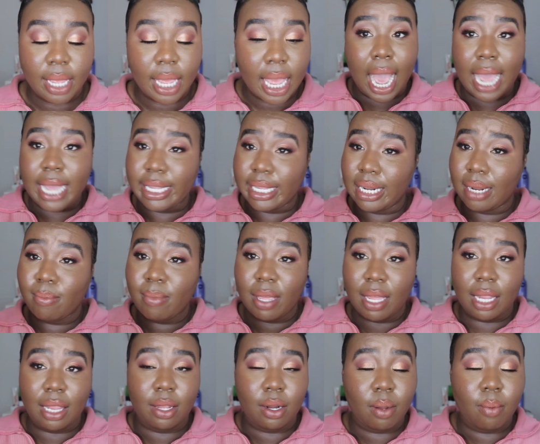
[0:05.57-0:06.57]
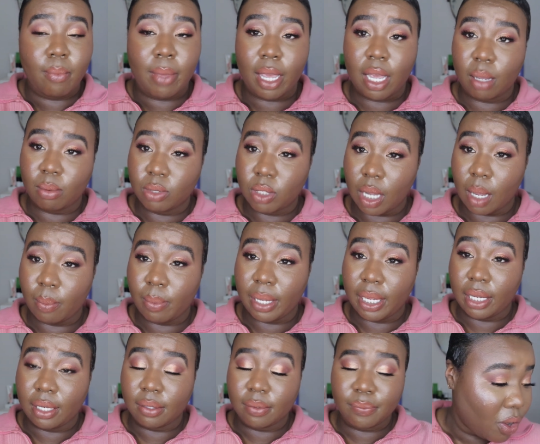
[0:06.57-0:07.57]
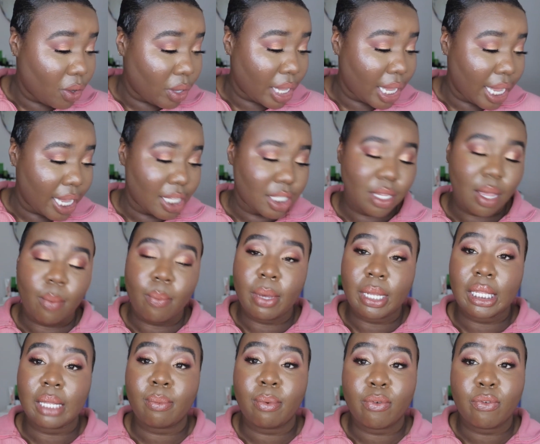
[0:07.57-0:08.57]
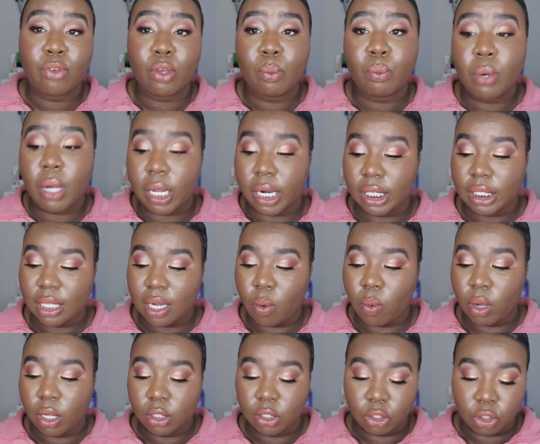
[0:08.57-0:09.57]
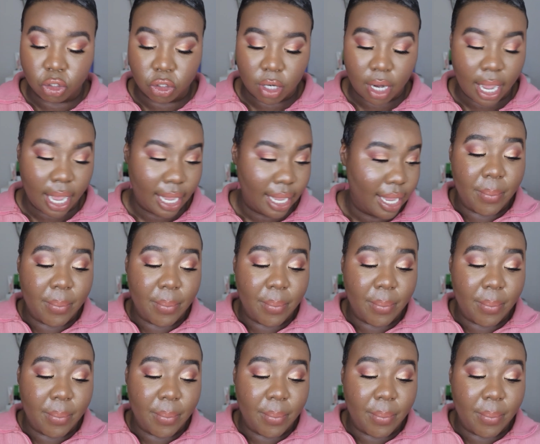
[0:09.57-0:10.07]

I did a little makeup shopping. Okay, so I picked up a few products that I wanted to try,